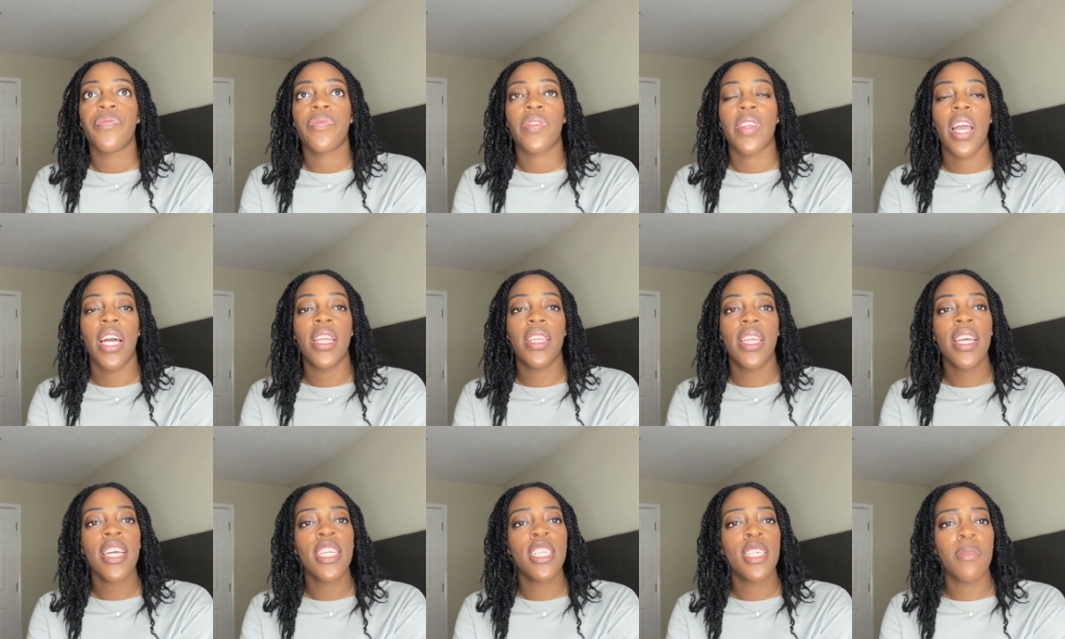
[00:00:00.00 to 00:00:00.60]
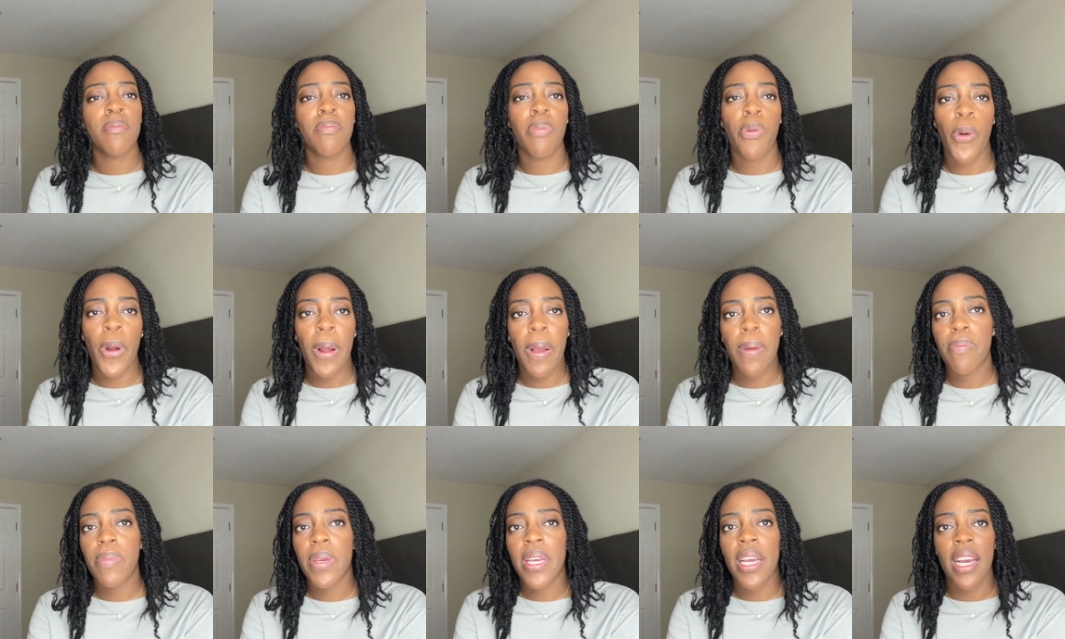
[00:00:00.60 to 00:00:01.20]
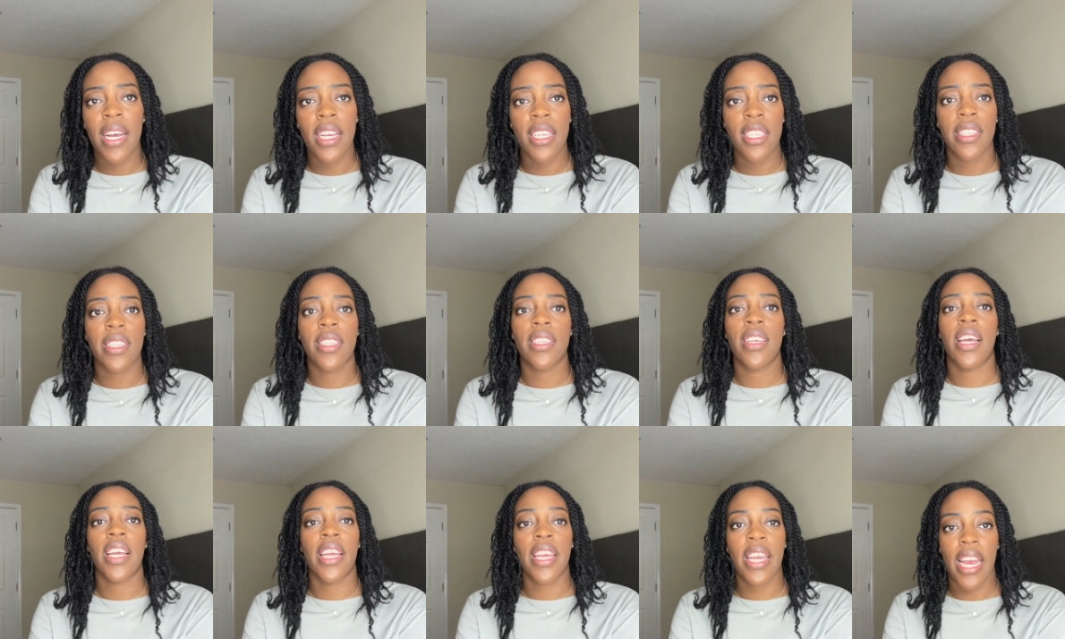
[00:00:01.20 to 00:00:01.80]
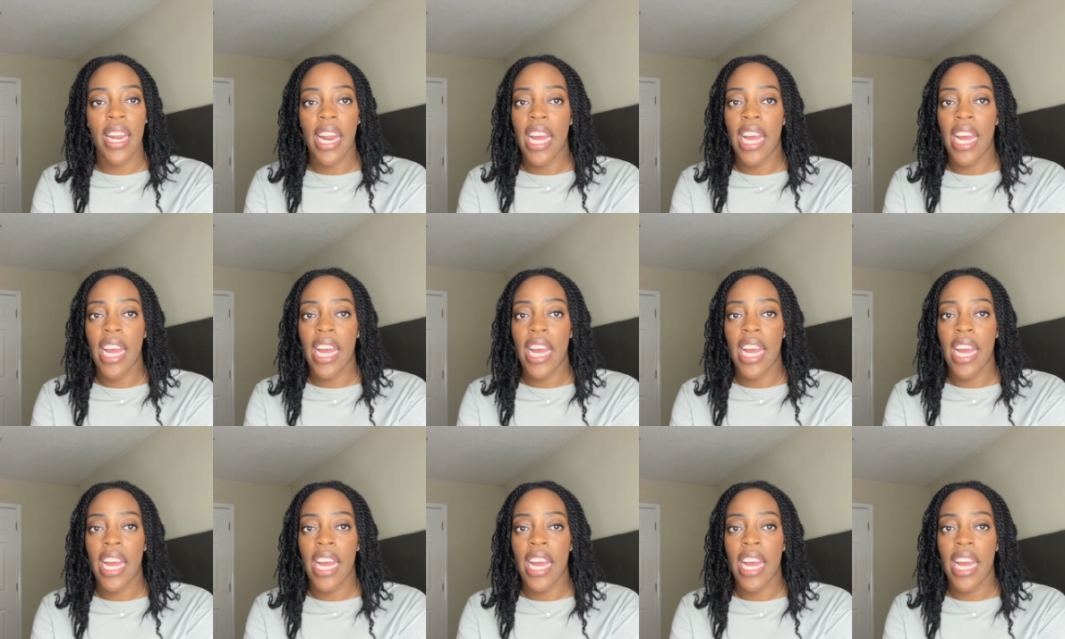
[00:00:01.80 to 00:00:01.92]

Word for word: I think it's important because again,